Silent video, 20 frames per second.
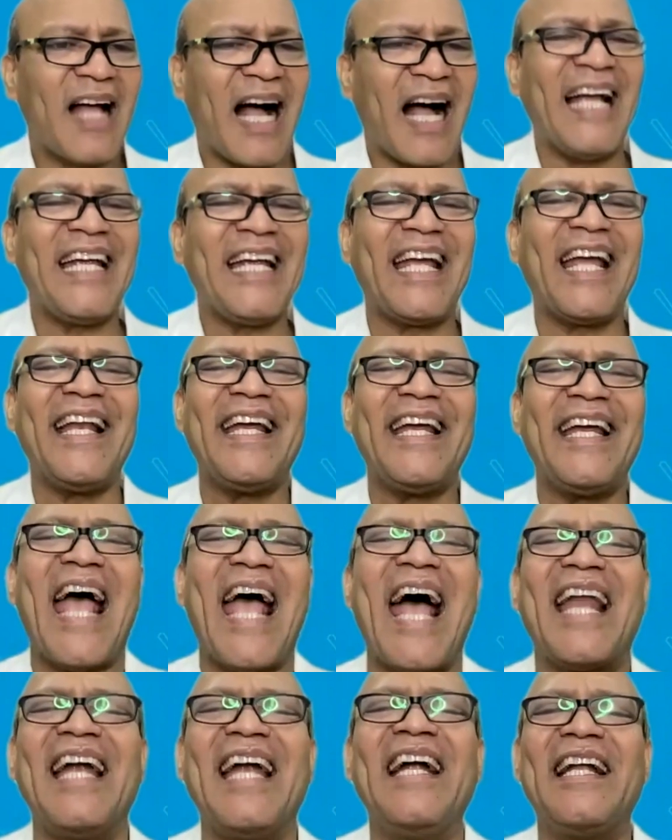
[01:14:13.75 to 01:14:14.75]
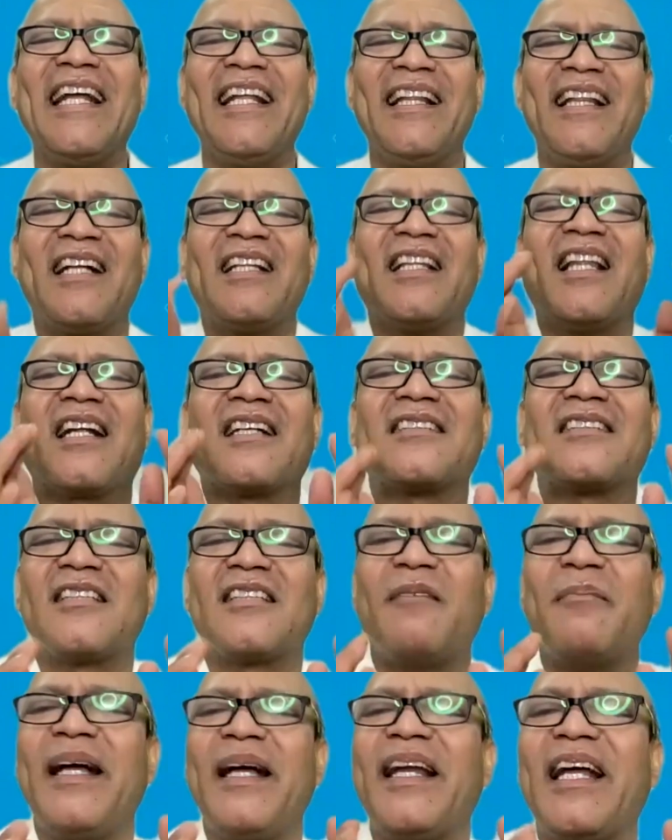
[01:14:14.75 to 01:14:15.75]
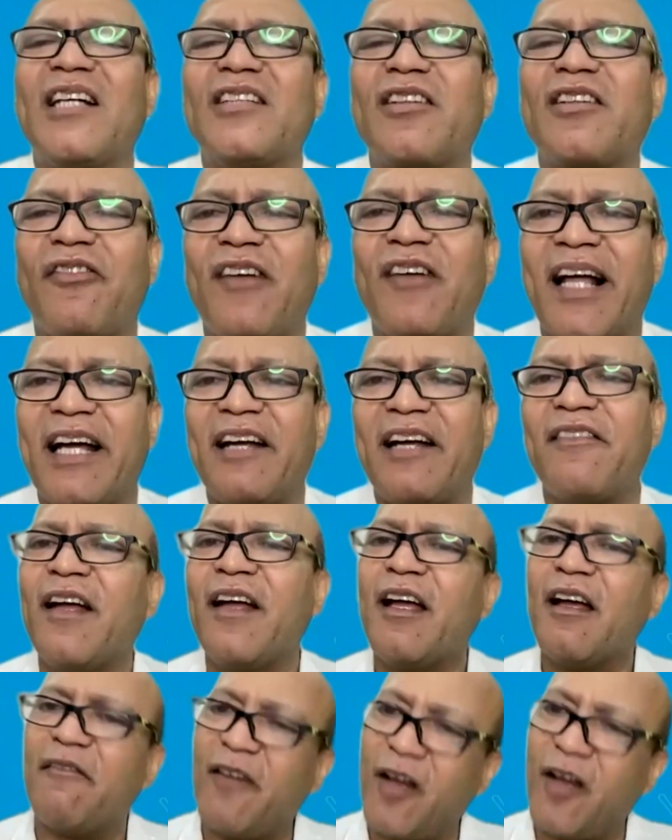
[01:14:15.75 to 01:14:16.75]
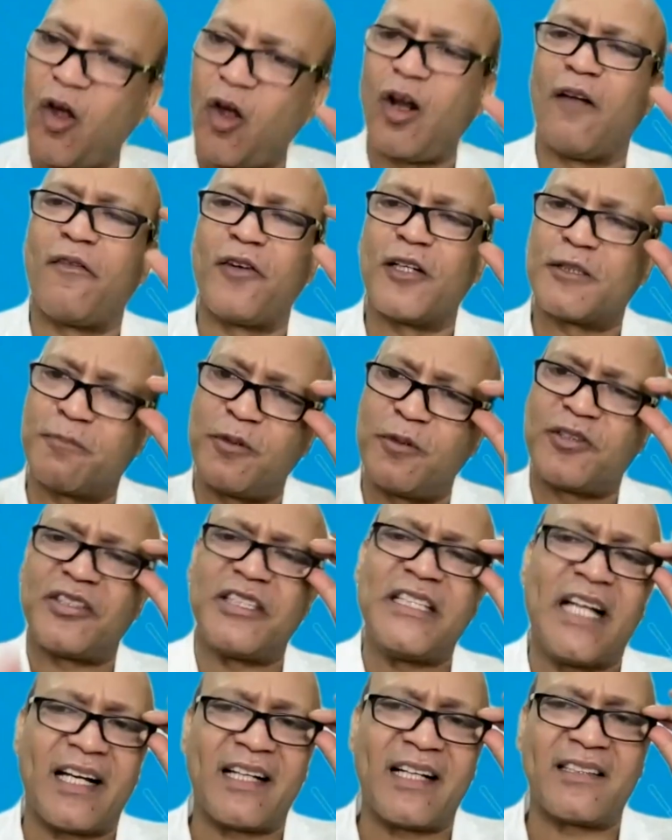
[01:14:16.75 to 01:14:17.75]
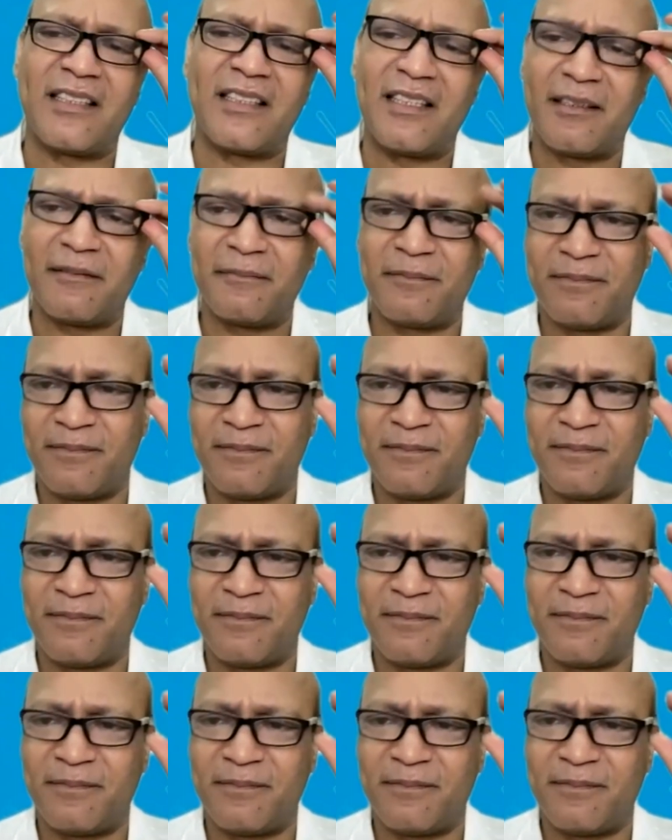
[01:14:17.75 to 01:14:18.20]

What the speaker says: I can guarantee that there are some areas of life where all of us put CRSE.